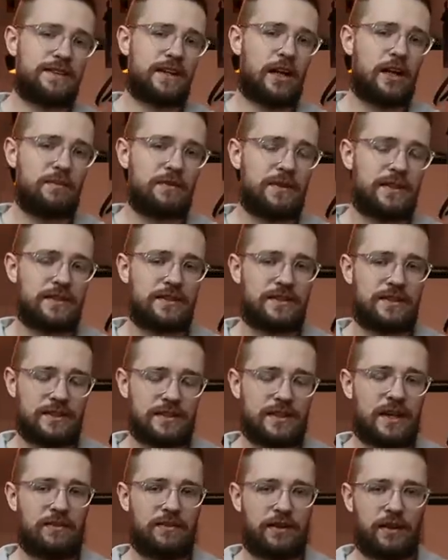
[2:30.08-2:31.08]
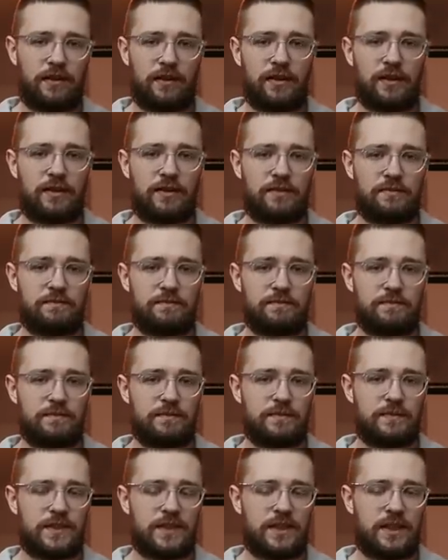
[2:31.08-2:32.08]
helmets just having their
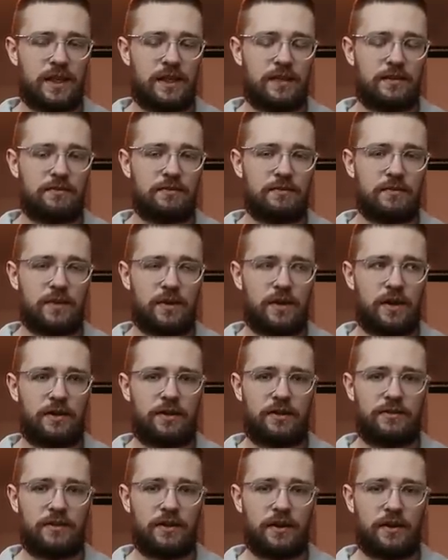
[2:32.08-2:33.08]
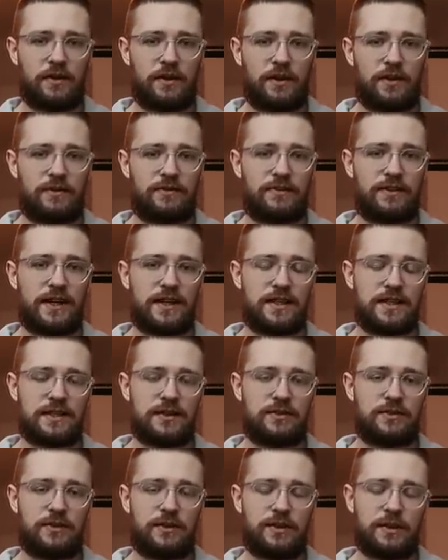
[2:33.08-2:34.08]
skin on their face
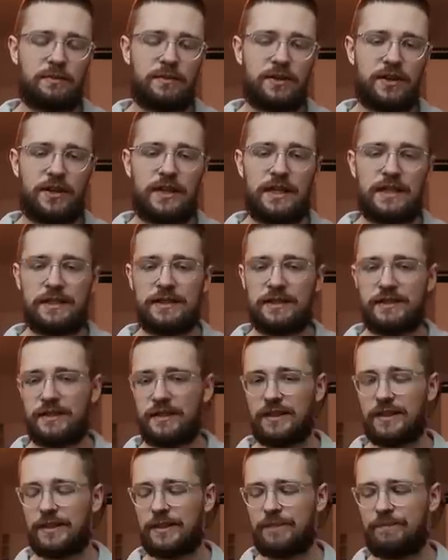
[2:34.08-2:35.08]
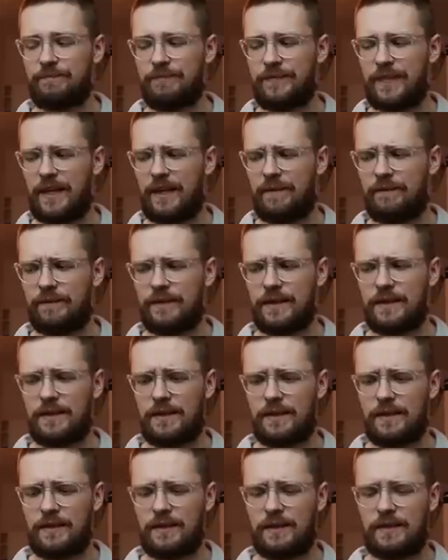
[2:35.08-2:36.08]
torn apart.
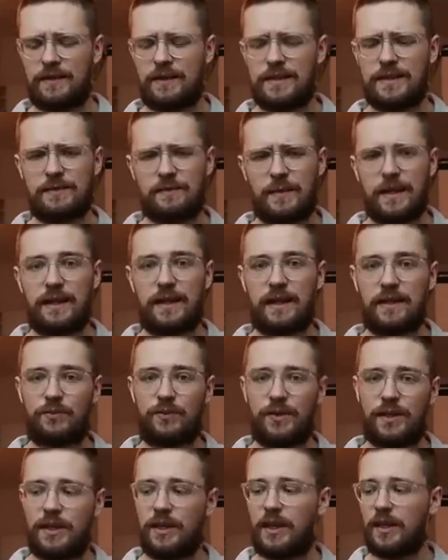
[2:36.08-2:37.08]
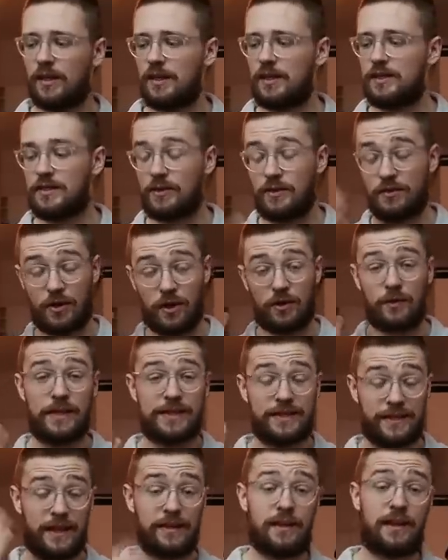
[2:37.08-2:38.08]
This might get really ugly, so
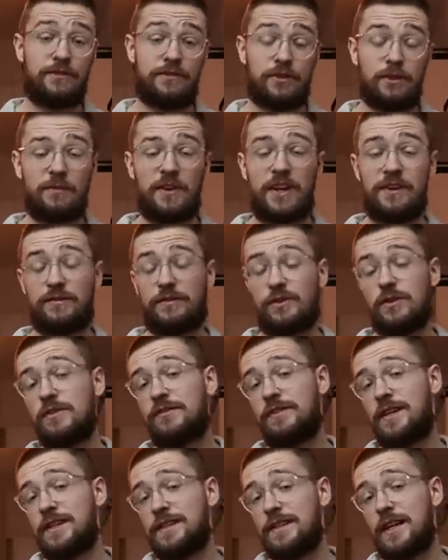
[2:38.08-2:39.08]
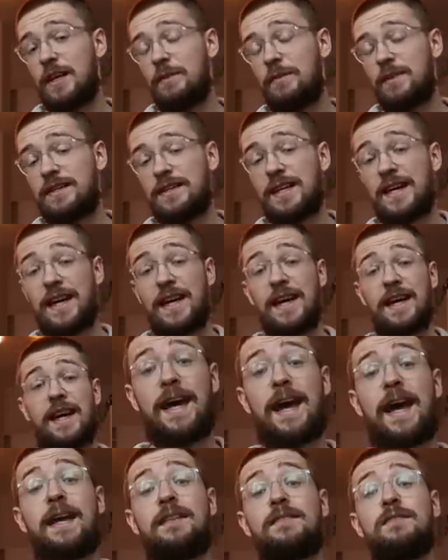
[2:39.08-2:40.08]
always get a full face helmet.
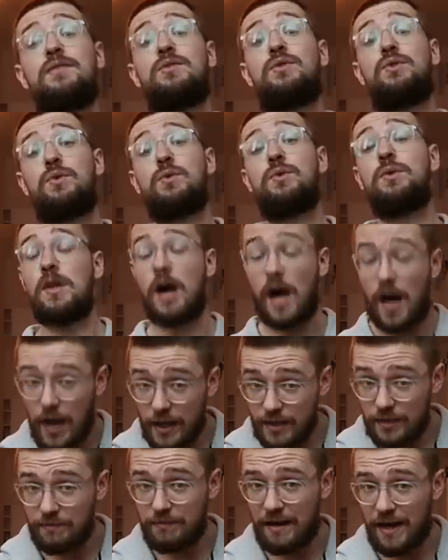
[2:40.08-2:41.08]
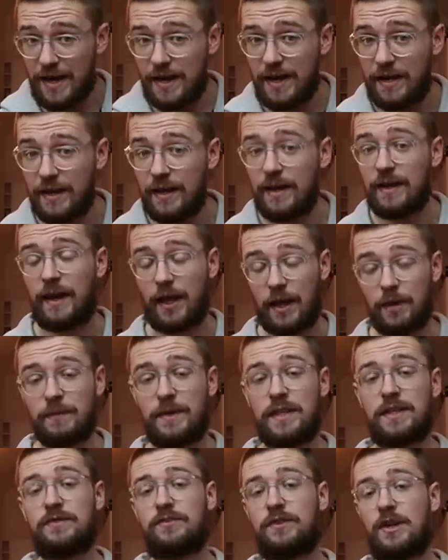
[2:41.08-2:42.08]
And do not buy
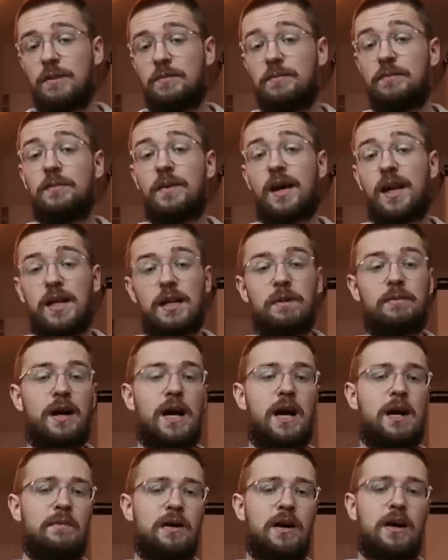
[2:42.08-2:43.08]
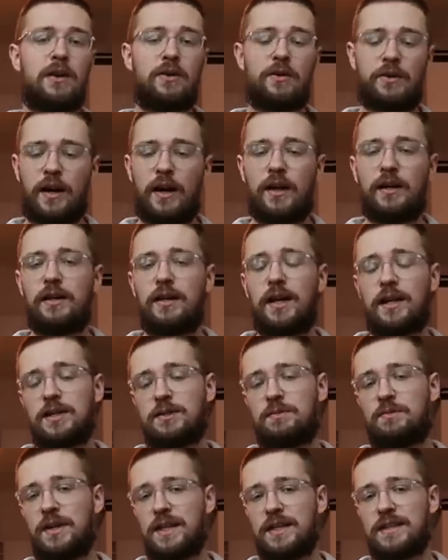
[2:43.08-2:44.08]
helmets from Alibaba or
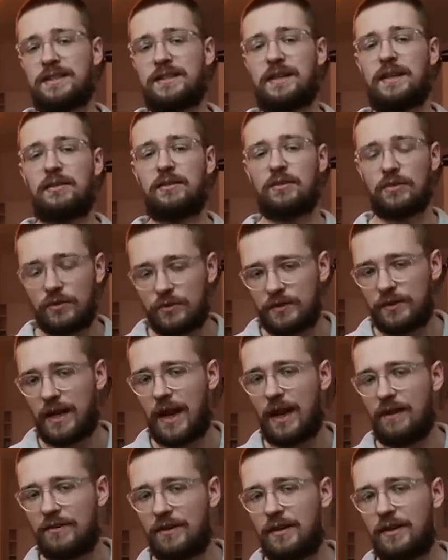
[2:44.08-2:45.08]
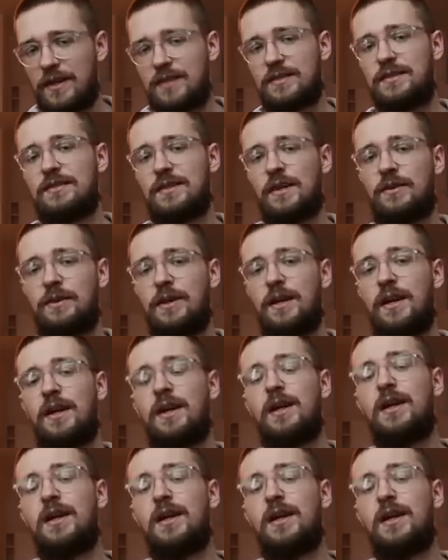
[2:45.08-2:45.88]
AliExpress. They don't have the necessary